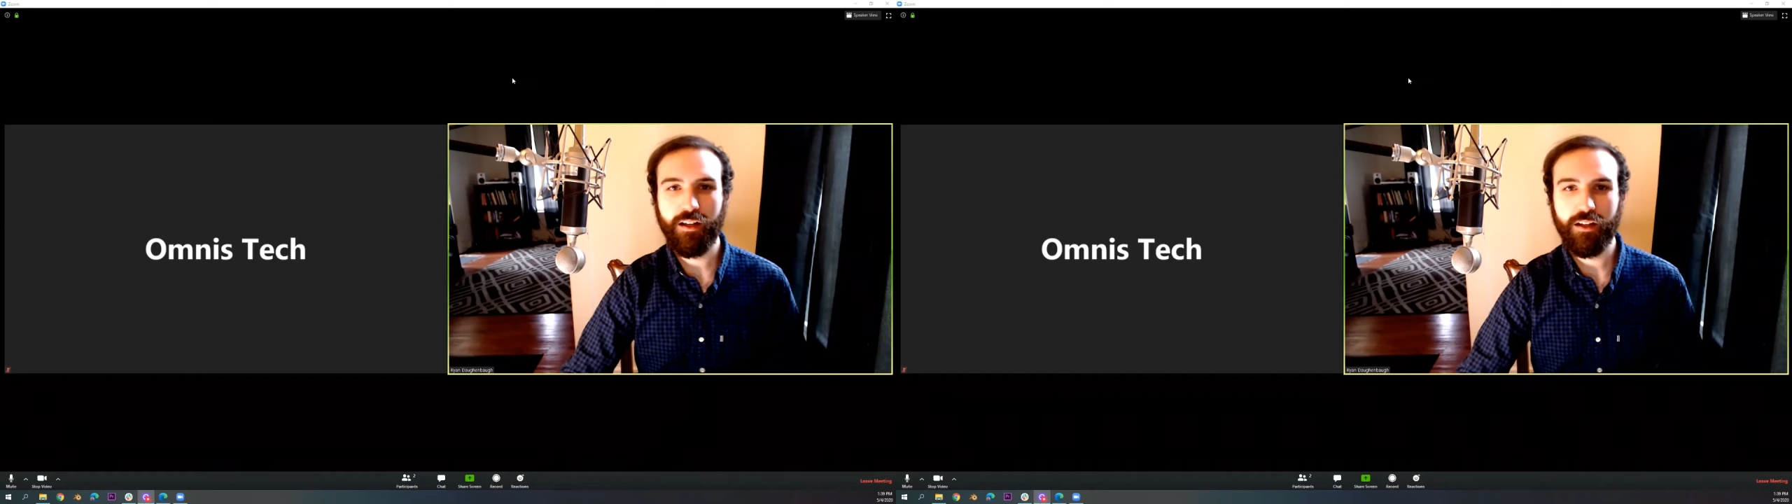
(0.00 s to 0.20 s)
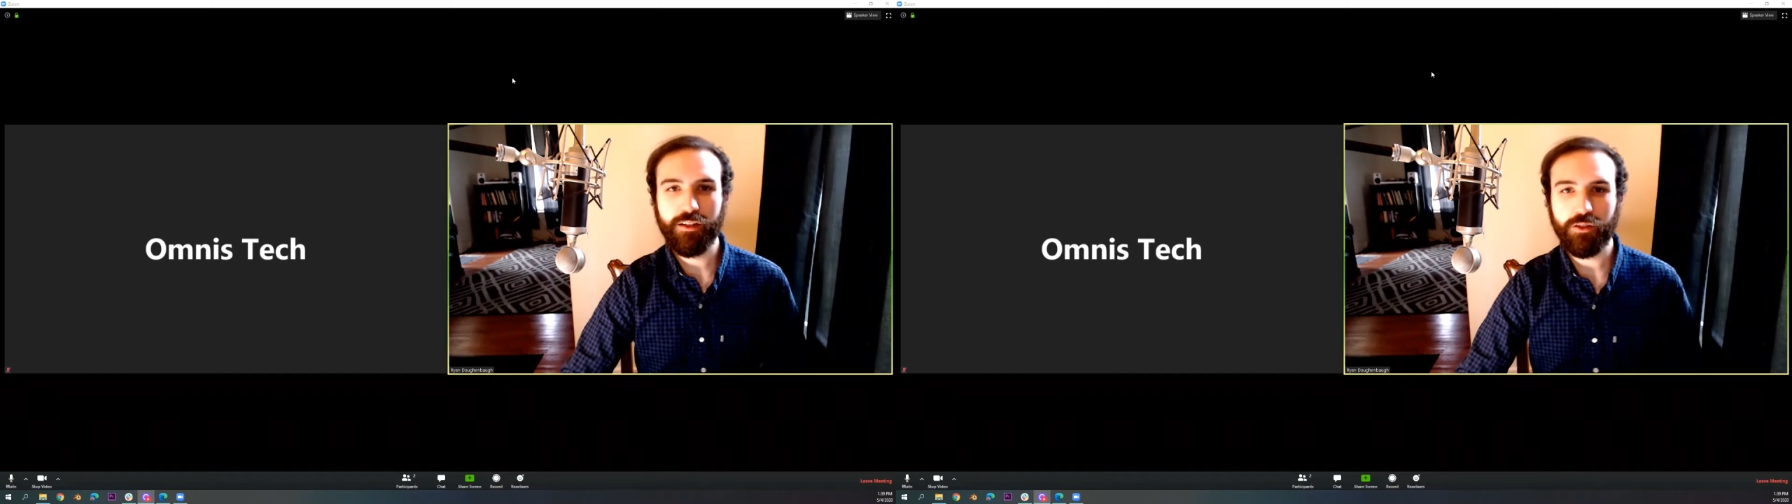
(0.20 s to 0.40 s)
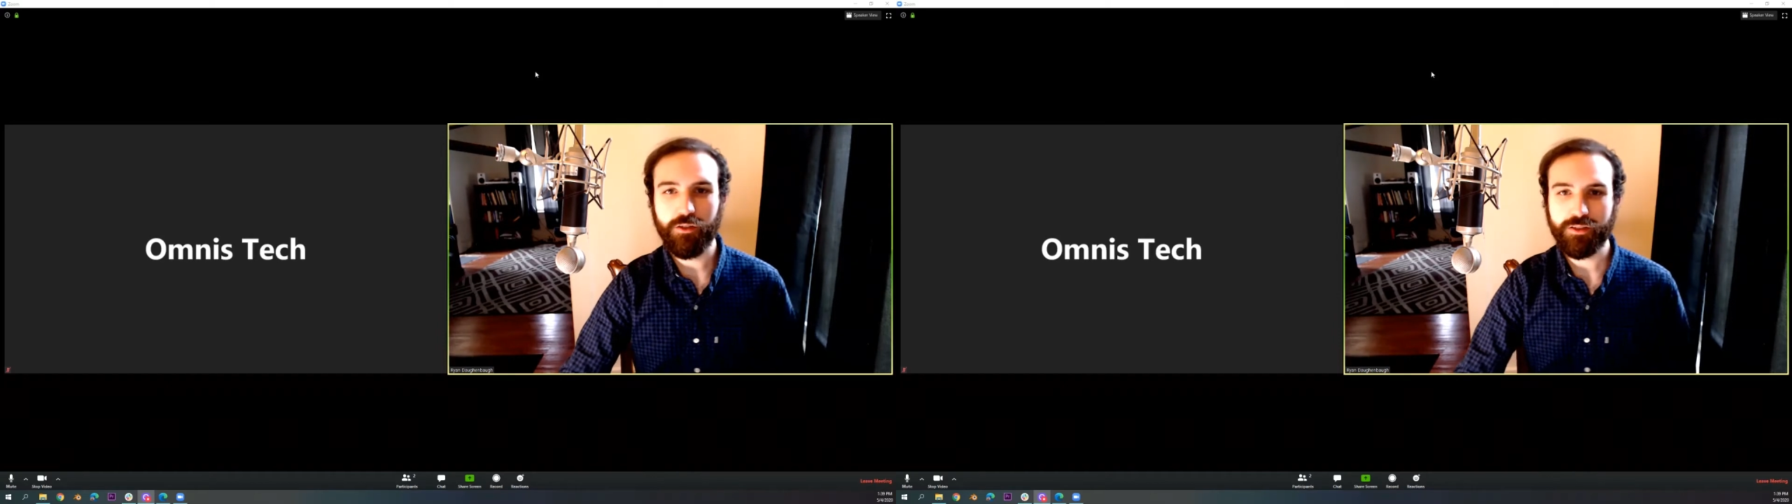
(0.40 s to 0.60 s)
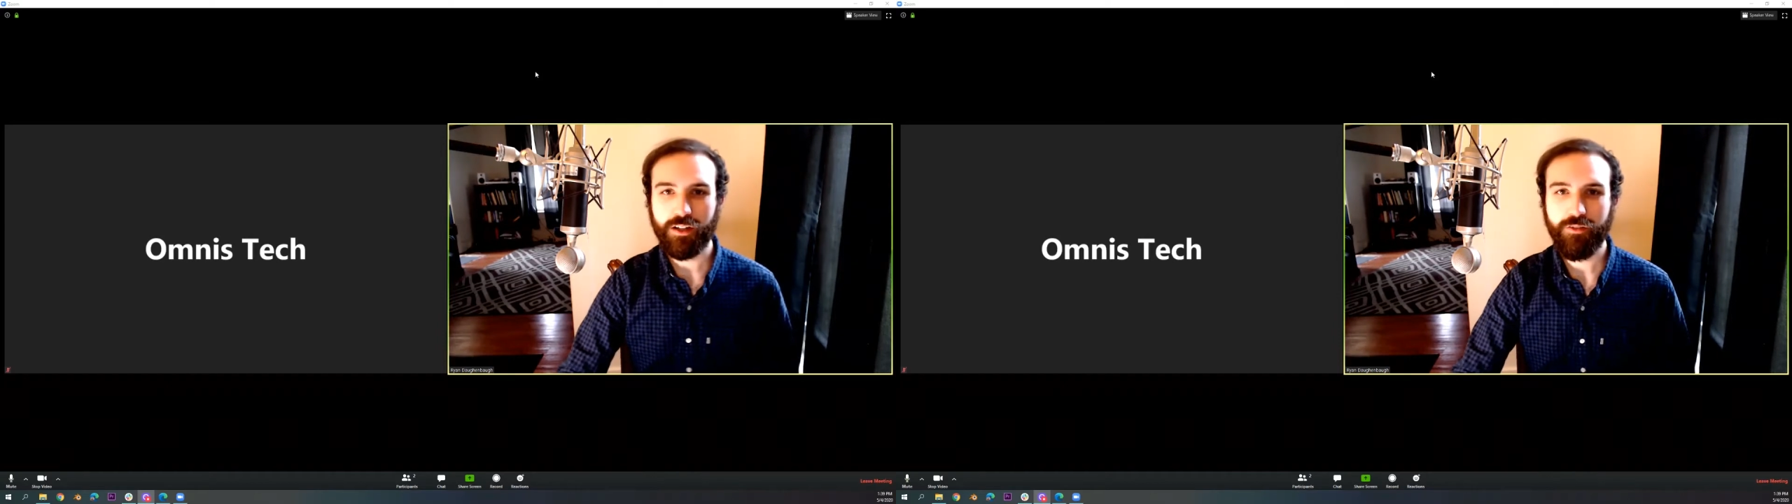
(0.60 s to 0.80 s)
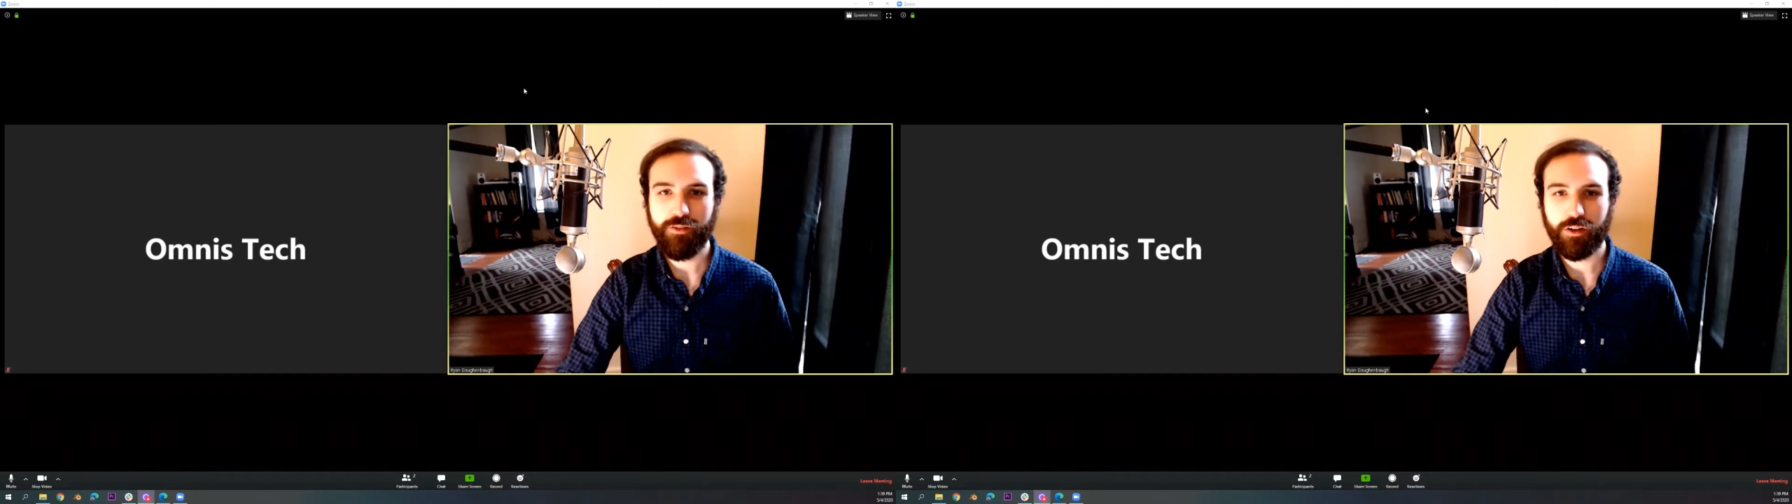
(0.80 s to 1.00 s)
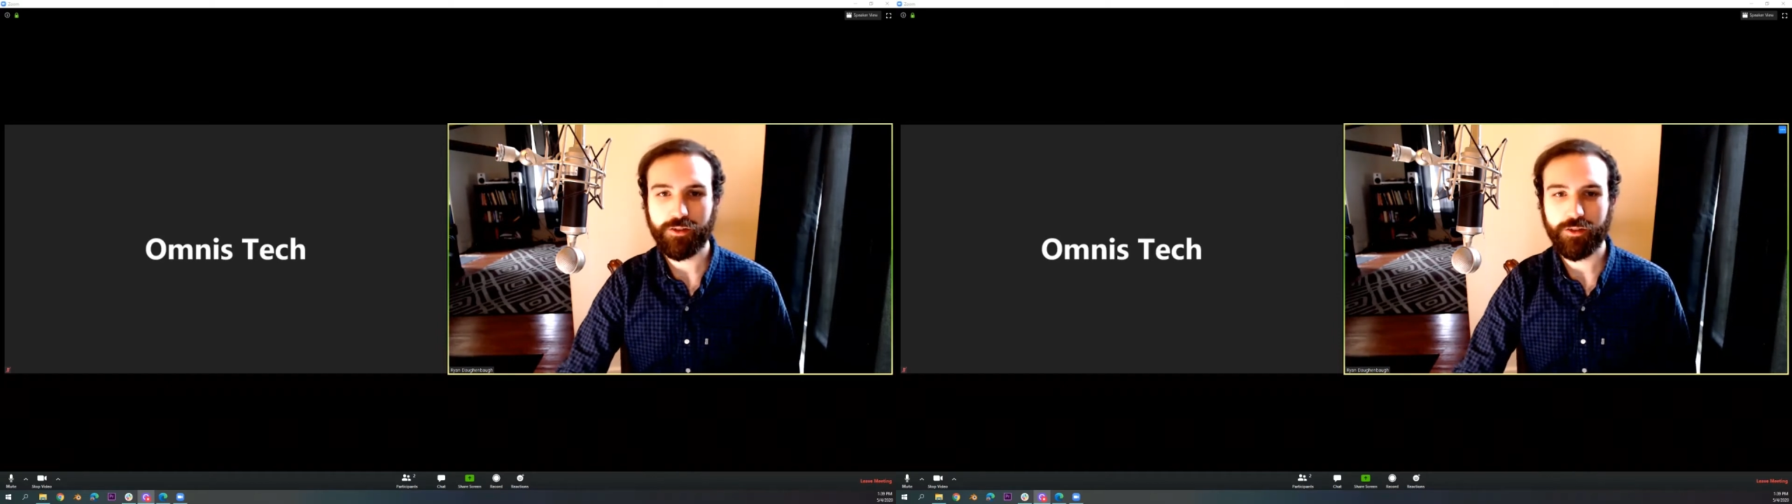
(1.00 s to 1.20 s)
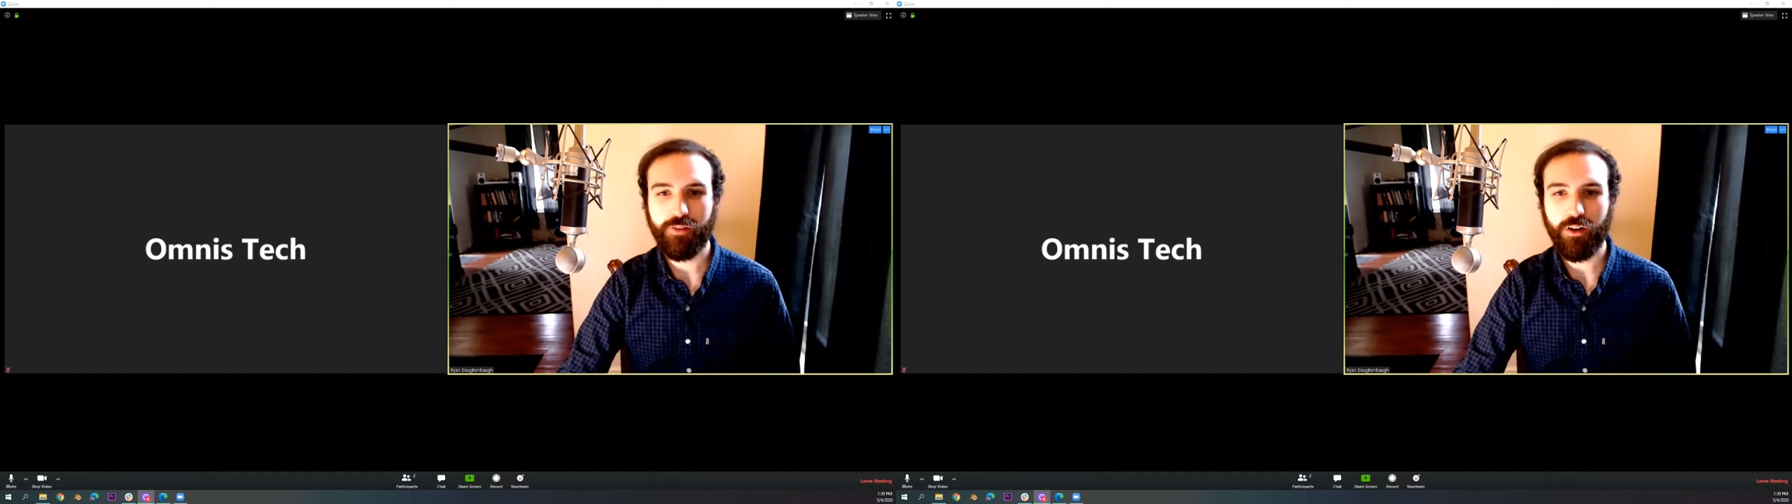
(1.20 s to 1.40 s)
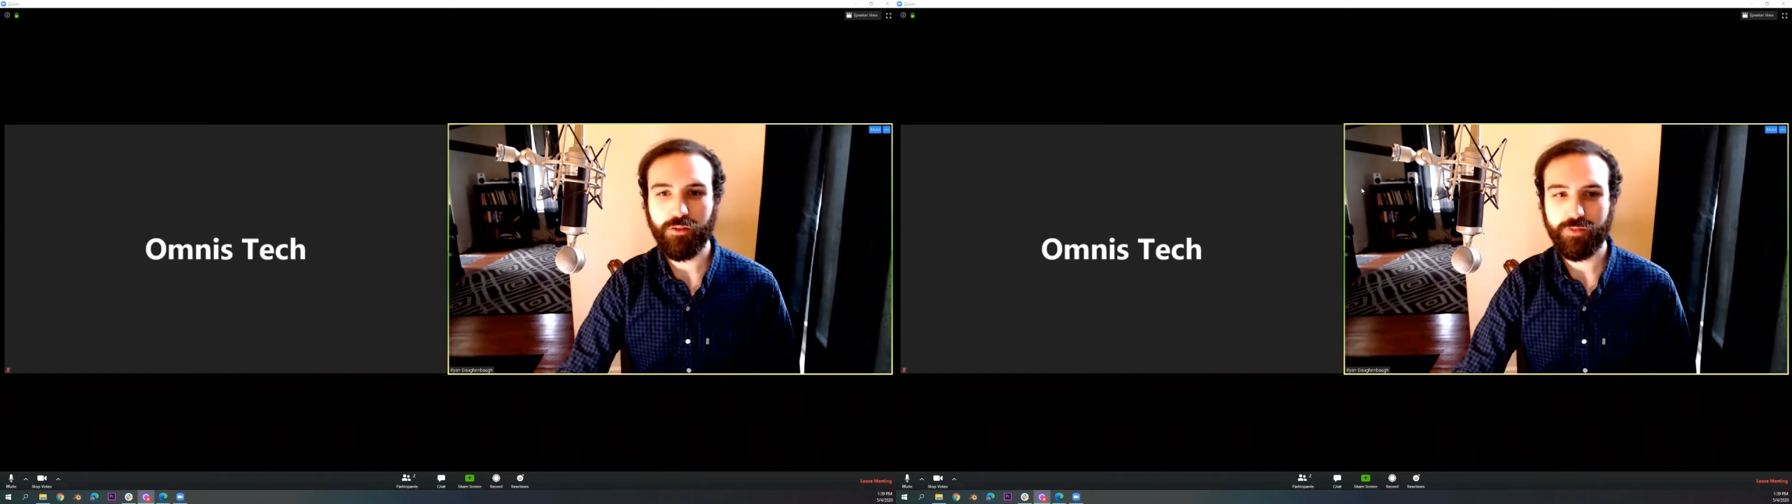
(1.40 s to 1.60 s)
So I'll start off in our
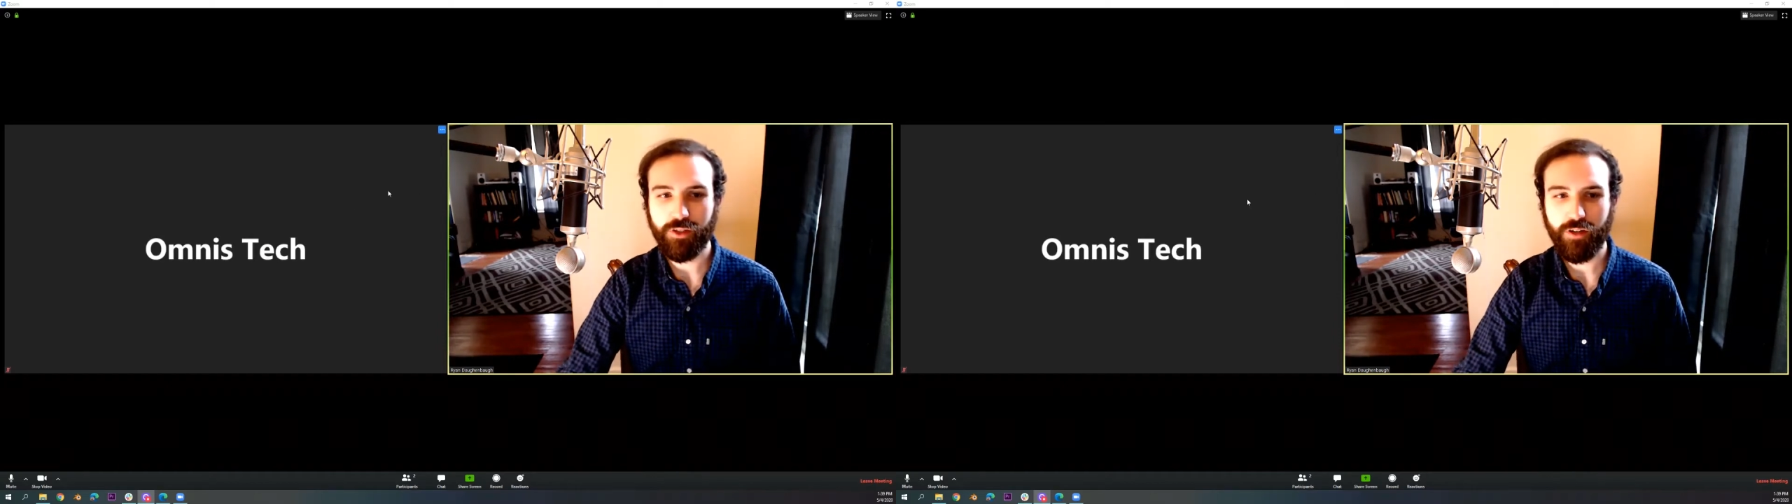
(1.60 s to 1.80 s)
default view.